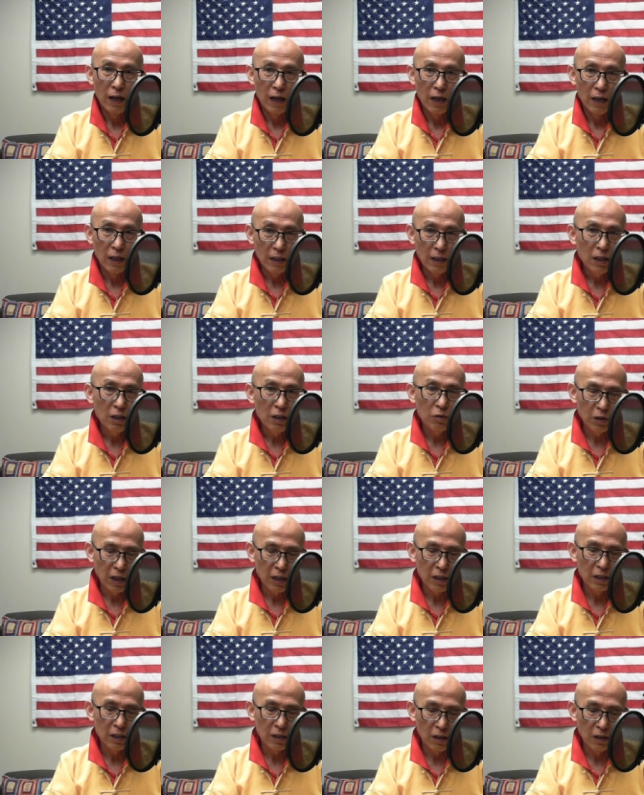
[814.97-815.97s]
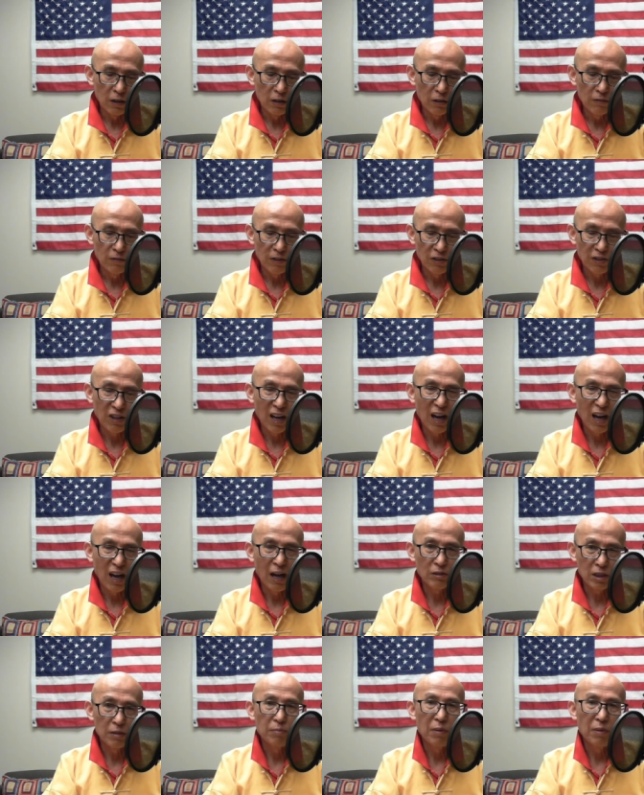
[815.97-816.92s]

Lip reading: and he created over 1,000